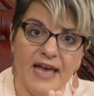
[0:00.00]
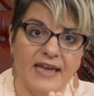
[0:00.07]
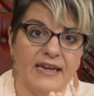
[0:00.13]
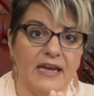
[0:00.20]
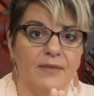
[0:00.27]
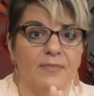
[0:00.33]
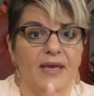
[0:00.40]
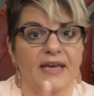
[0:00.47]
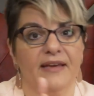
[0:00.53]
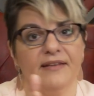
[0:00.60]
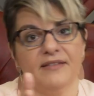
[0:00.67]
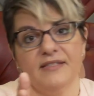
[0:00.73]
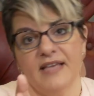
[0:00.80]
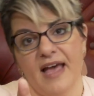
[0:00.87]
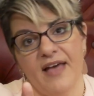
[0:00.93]
and I
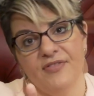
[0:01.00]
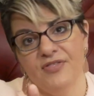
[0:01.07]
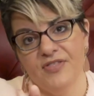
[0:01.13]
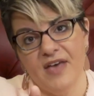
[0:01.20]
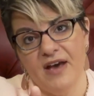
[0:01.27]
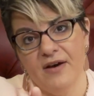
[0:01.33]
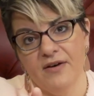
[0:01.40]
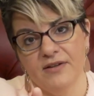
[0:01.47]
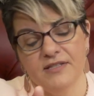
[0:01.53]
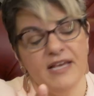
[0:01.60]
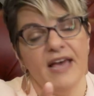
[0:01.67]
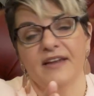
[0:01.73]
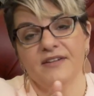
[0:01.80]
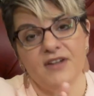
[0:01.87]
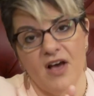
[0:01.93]
make
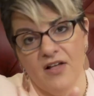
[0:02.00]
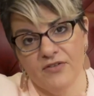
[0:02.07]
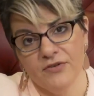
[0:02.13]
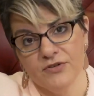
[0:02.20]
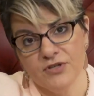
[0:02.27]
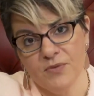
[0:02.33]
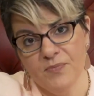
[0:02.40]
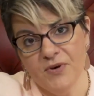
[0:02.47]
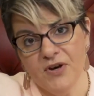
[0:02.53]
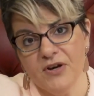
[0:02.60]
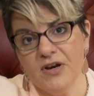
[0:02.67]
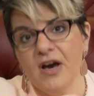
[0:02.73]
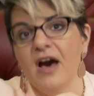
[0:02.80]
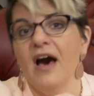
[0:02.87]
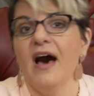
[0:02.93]
$10 a
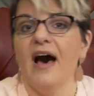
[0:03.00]
book,